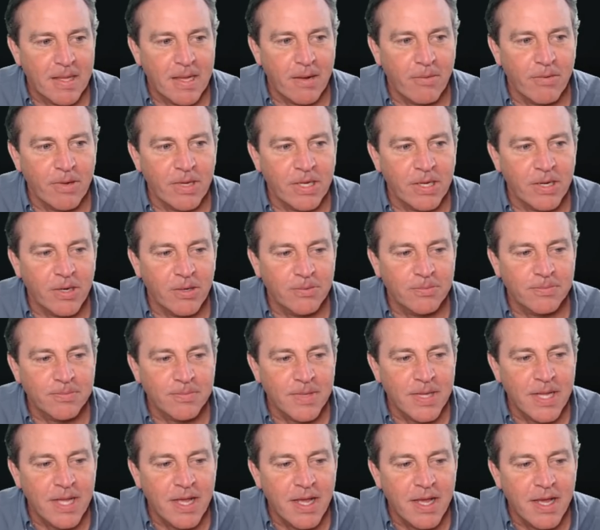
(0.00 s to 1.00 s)
There we go.
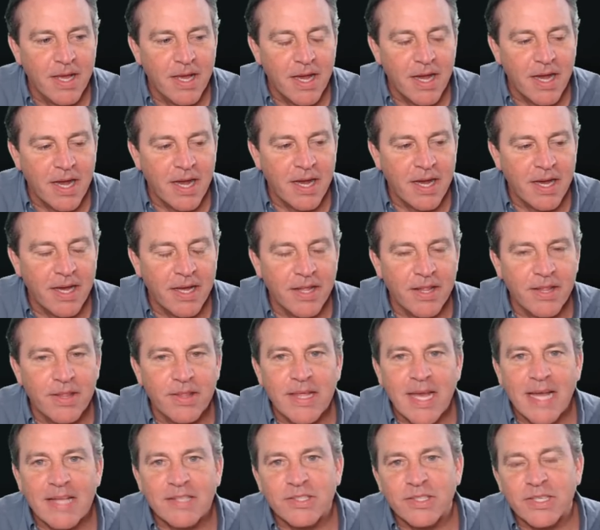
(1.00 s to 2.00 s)

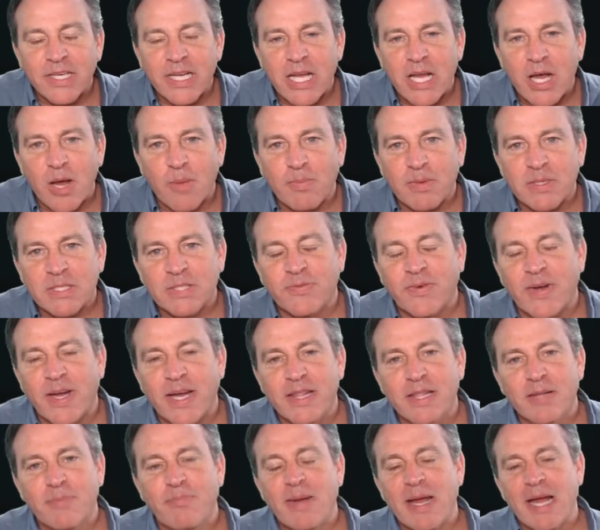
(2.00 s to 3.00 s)
That's going to help us
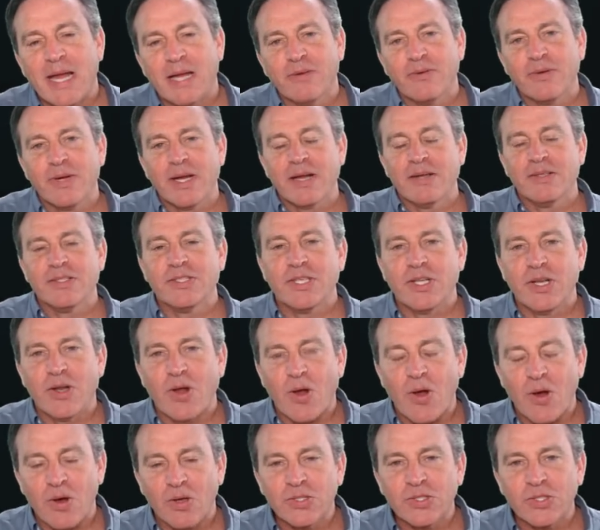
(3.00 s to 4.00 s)
find the backgrounds. It
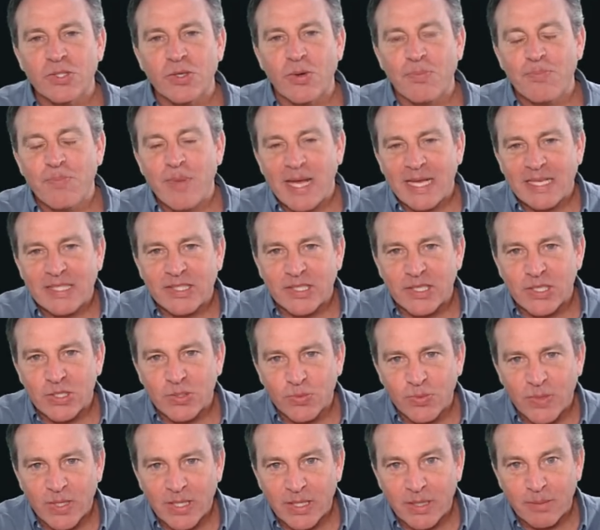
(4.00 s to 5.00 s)
also makes
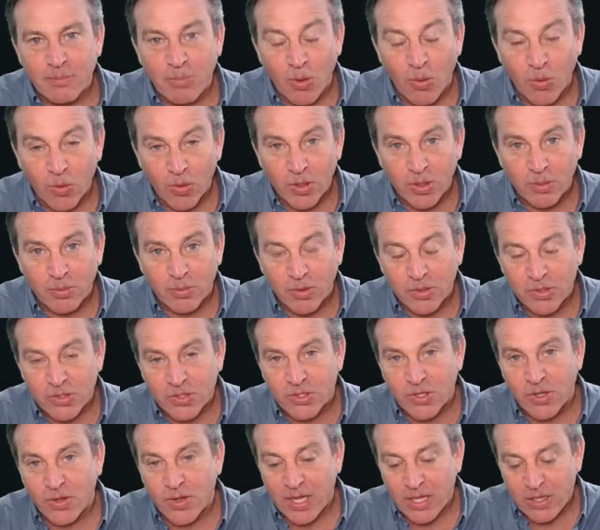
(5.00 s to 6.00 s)
this really portable
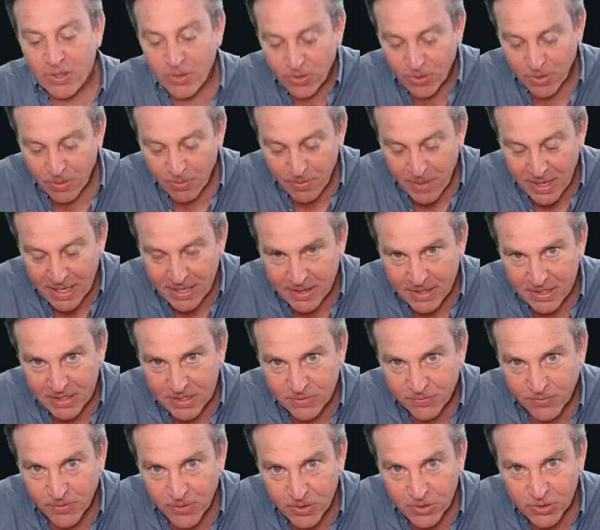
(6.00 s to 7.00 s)
so that you can make
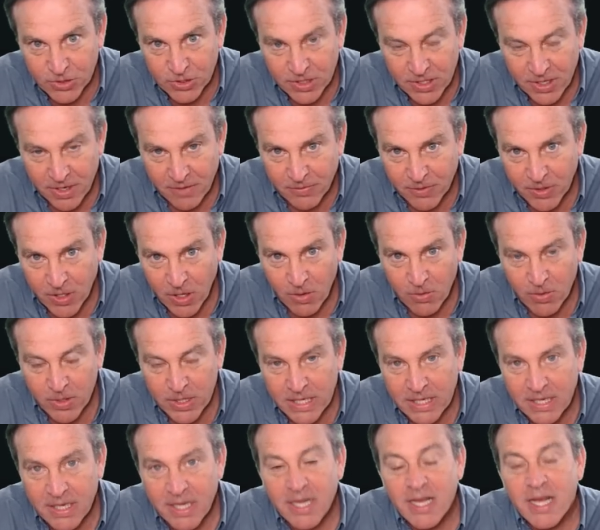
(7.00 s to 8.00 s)
this version of
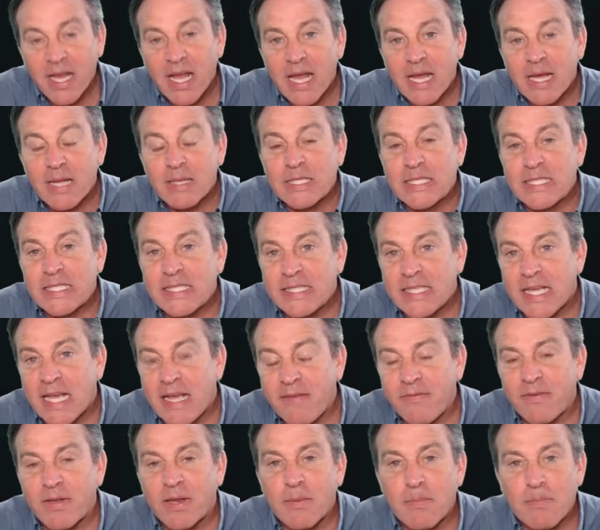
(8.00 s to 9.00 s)
KODI and
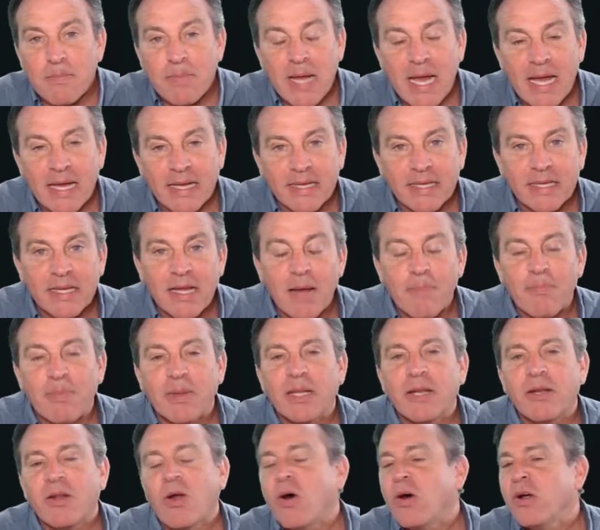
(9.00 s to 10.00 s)
save it, back it
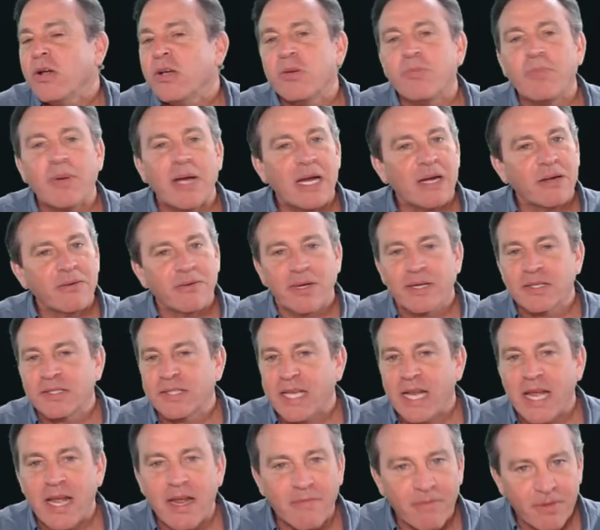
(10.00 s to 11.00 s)
up, and all your
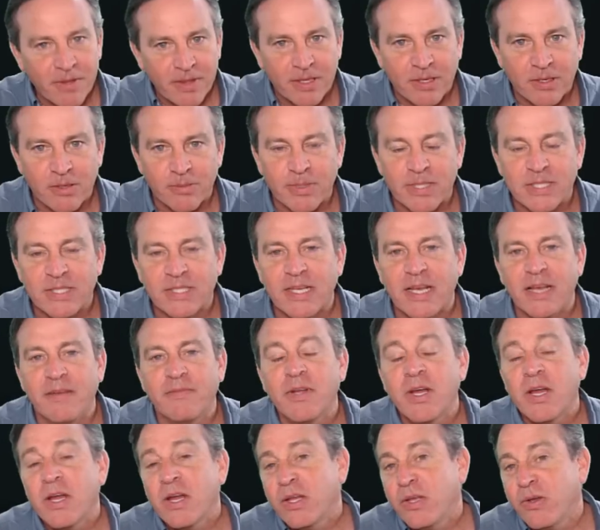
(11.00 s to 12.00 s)
backgrounds and everything will be
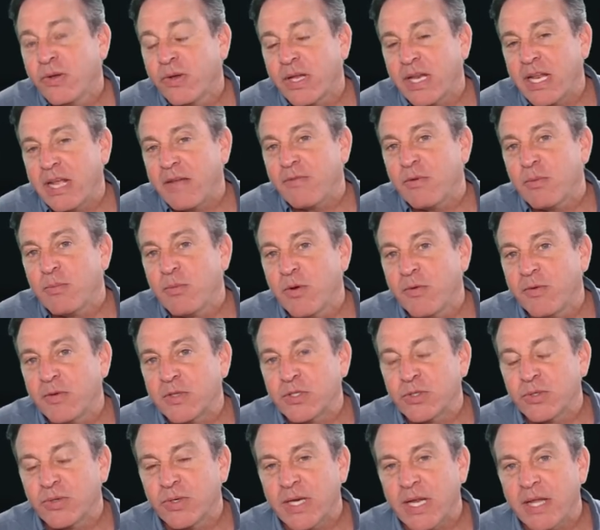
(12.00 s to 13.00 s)
saved. You can even
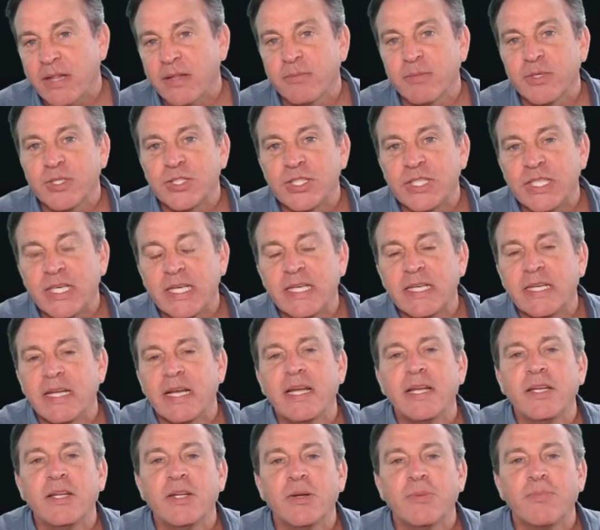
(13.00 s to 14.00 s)
move it to another machine
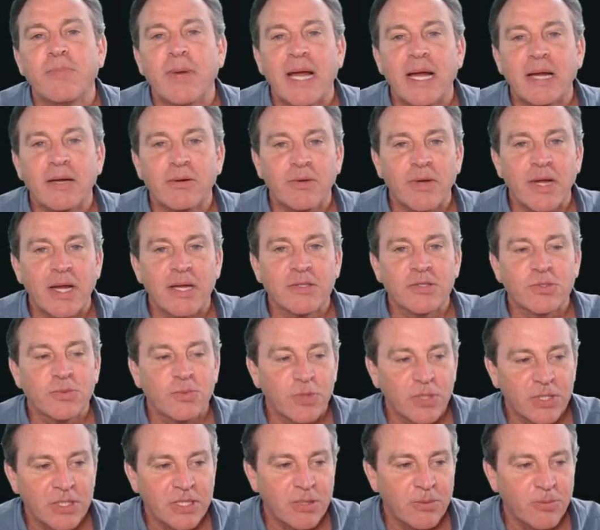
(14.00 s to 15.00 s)
and your
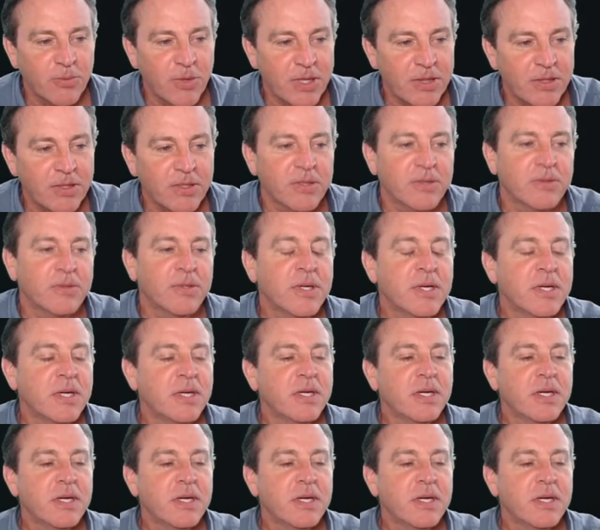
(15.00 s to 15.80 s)
backgrounds will come with you.